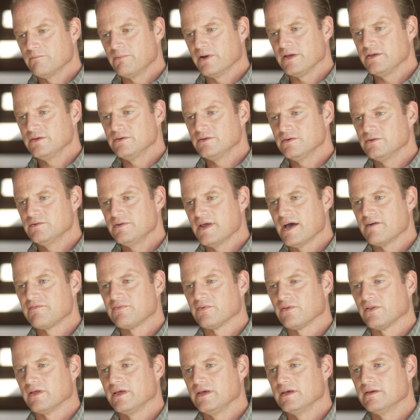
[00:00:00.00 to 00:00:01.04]
but you, you
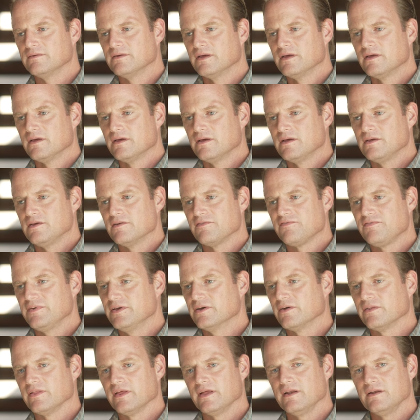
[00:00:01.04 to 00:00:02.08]
definitely, you
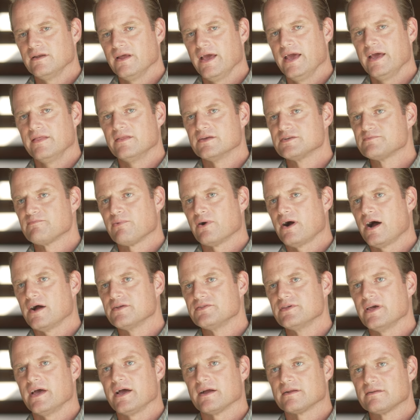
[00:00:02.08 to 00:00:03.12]
feel that, hey, this
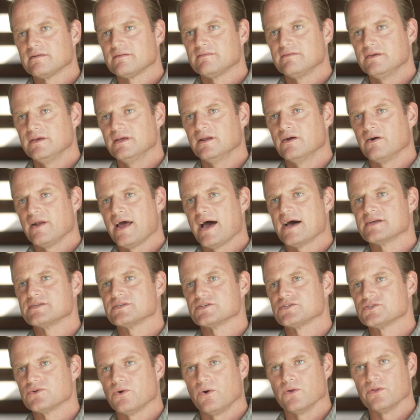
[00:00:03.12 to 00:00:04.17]
project, you know,
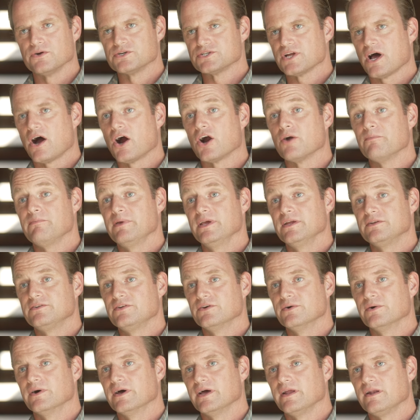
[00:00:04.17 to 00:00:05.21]
has a soul, there's a heartbeat
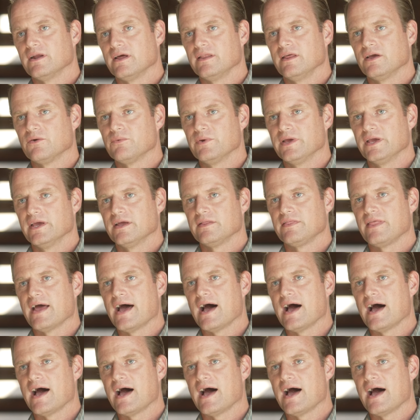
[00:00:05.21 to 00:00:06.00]
to it. And I think we get